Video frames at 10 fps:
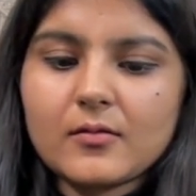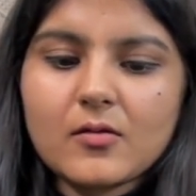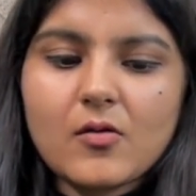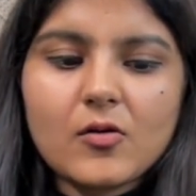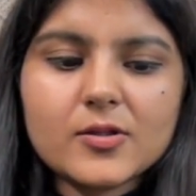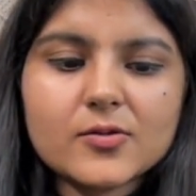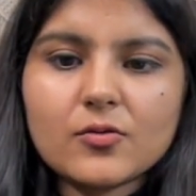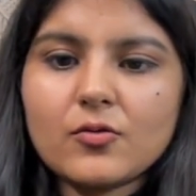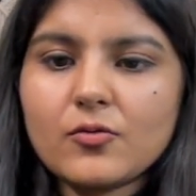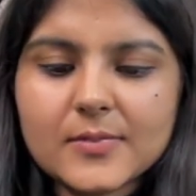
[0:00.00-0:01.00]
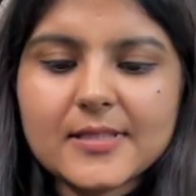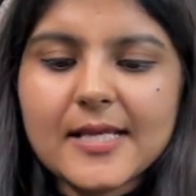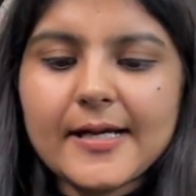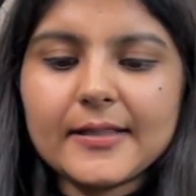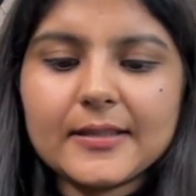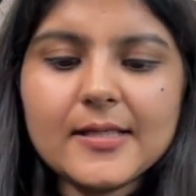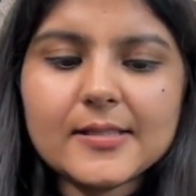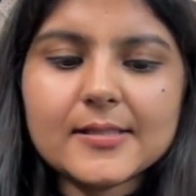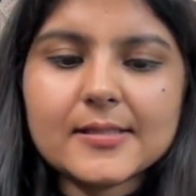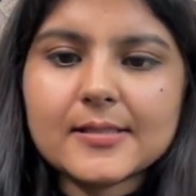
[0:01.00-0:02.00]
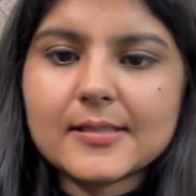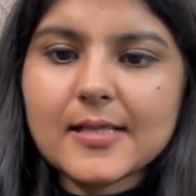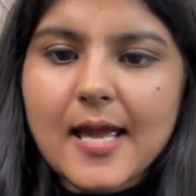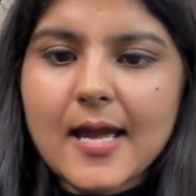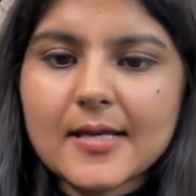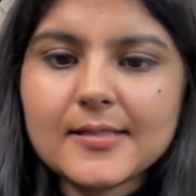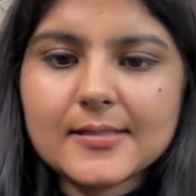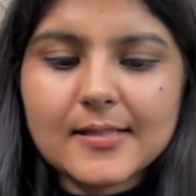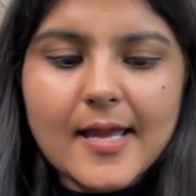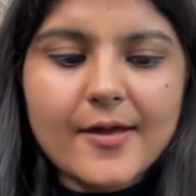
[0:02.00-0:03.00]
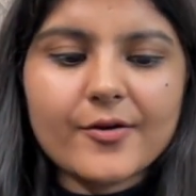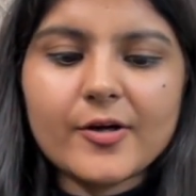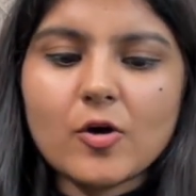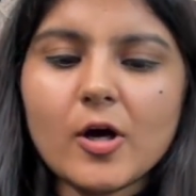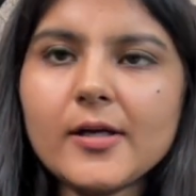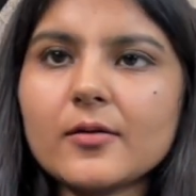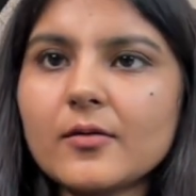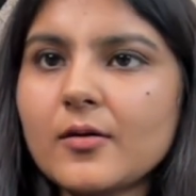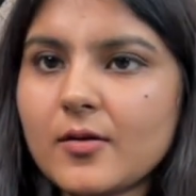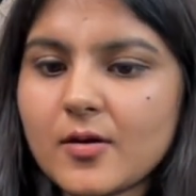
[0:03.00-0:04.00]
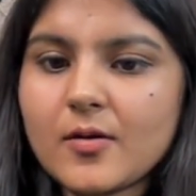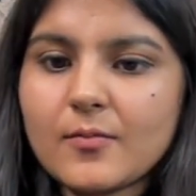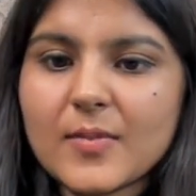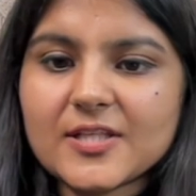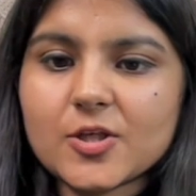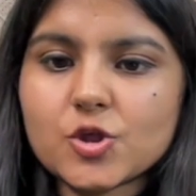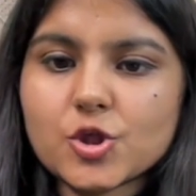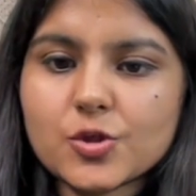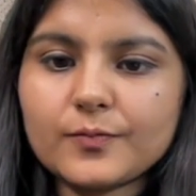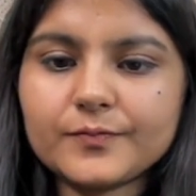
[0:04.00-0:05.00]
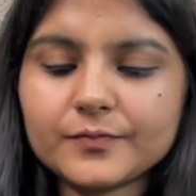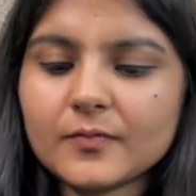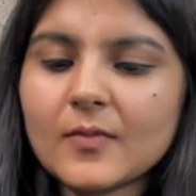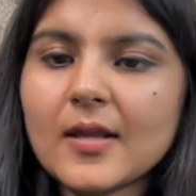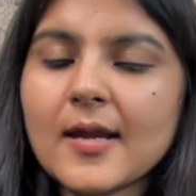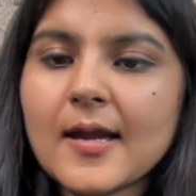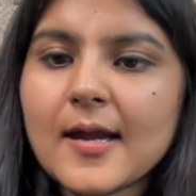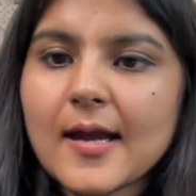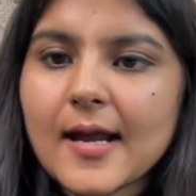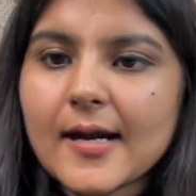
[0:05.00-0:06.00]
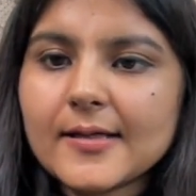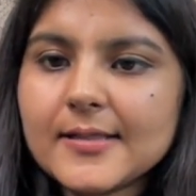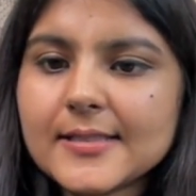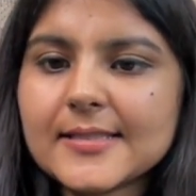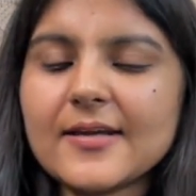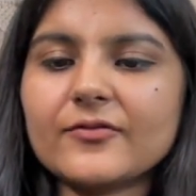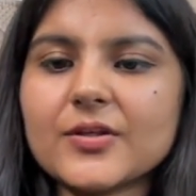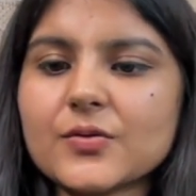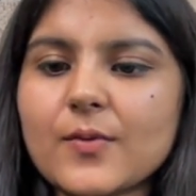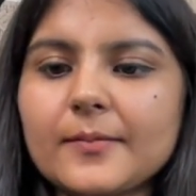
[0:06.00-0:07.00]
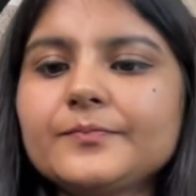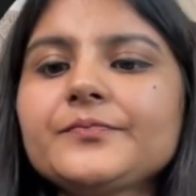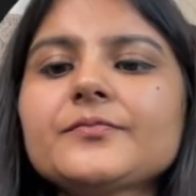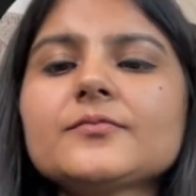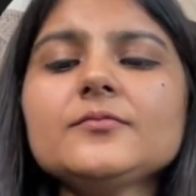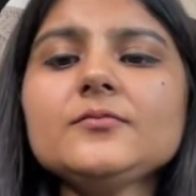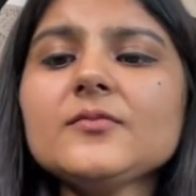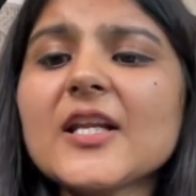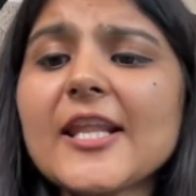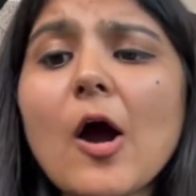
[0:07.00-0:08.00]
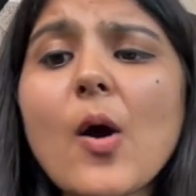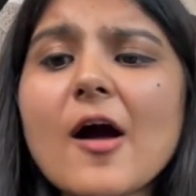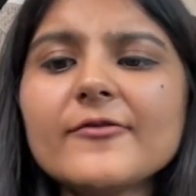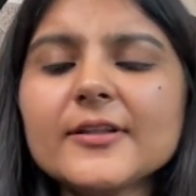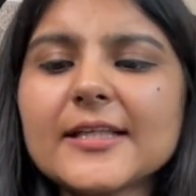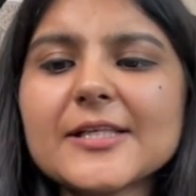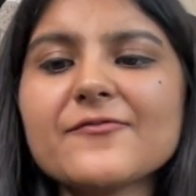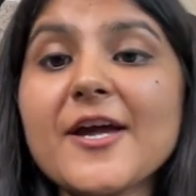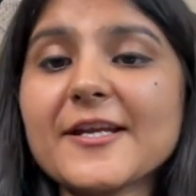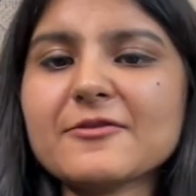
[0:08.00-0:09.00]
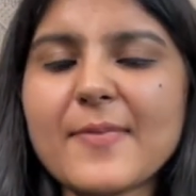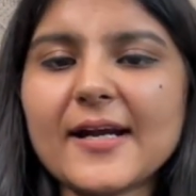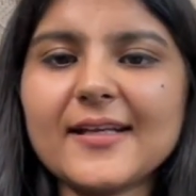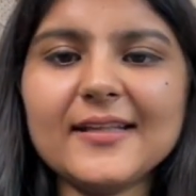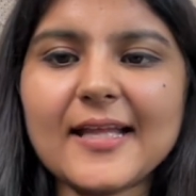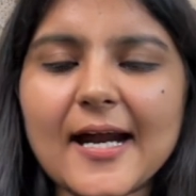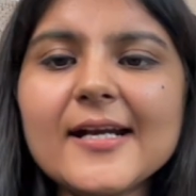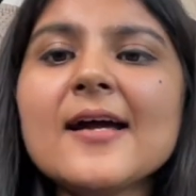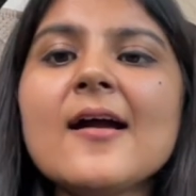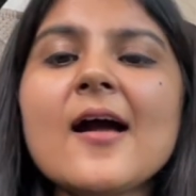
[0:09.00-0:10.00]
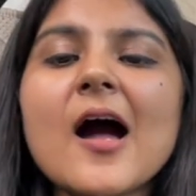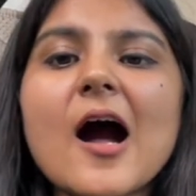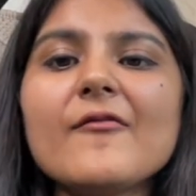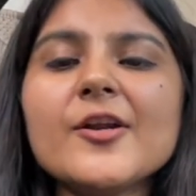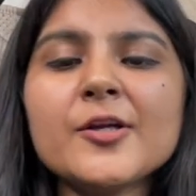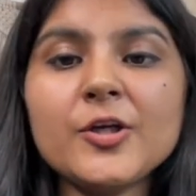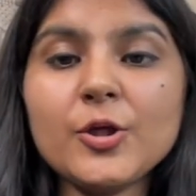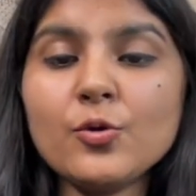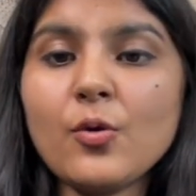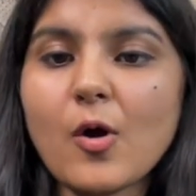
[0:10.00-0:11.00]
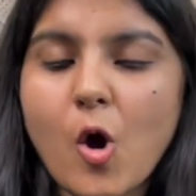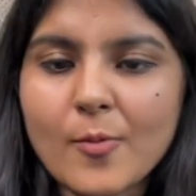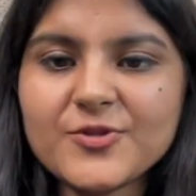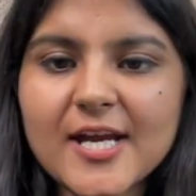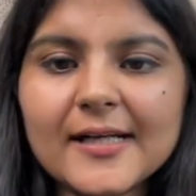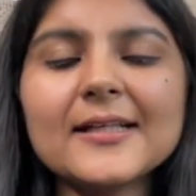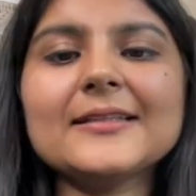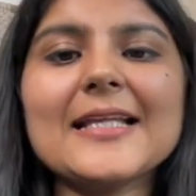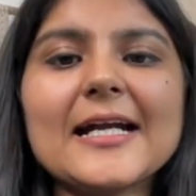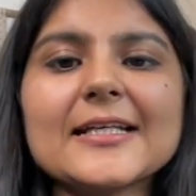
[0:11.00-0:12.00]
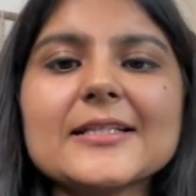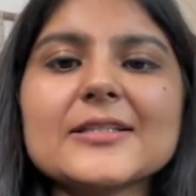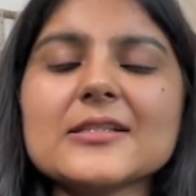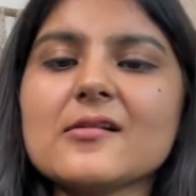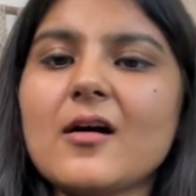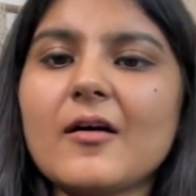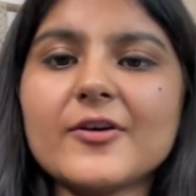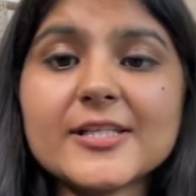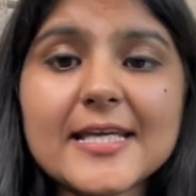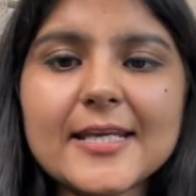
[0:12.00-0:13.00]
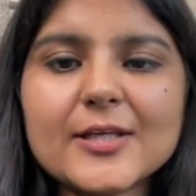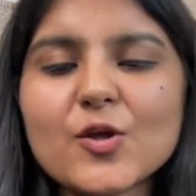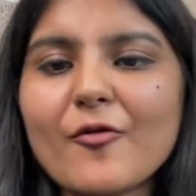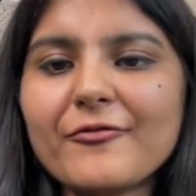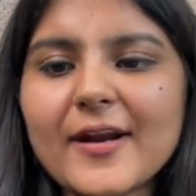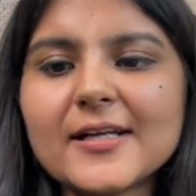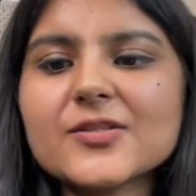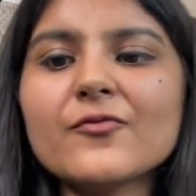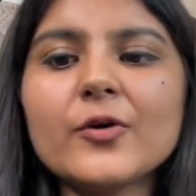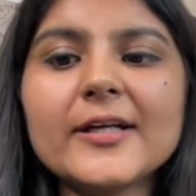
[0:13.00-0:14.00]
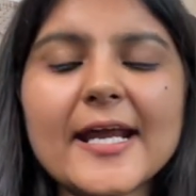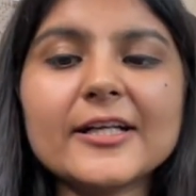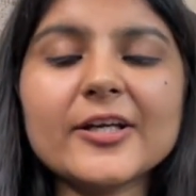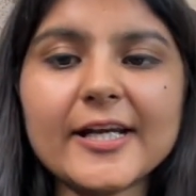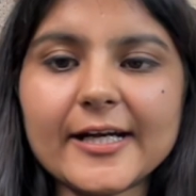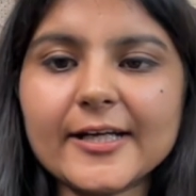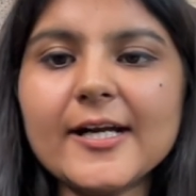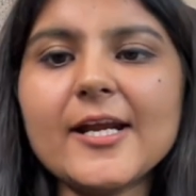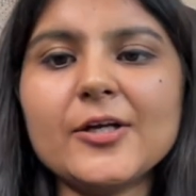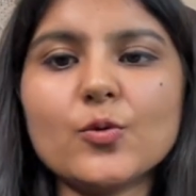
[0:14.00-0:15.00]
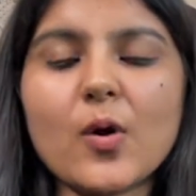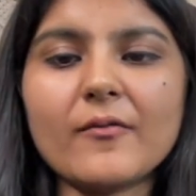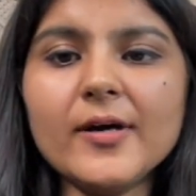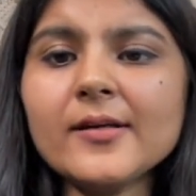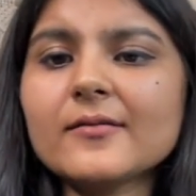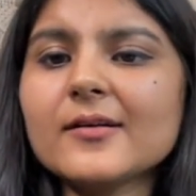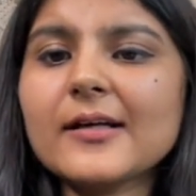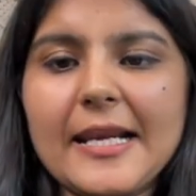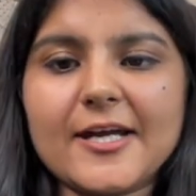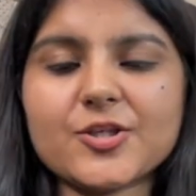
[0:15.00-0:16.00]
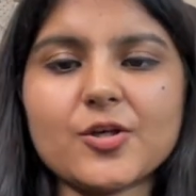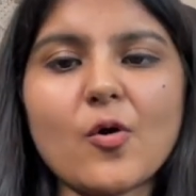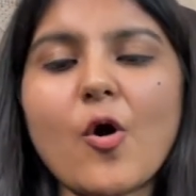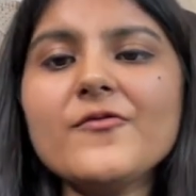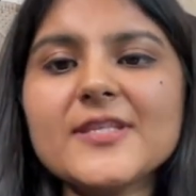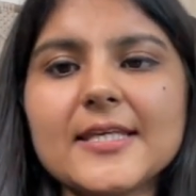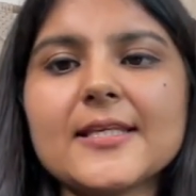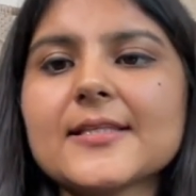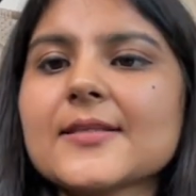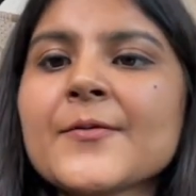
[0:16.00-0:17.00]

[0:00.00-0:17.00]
also send this as error.message and save this one. Now after this, we are expecting that our new object, that is our series of friends, would get created into our collection of series.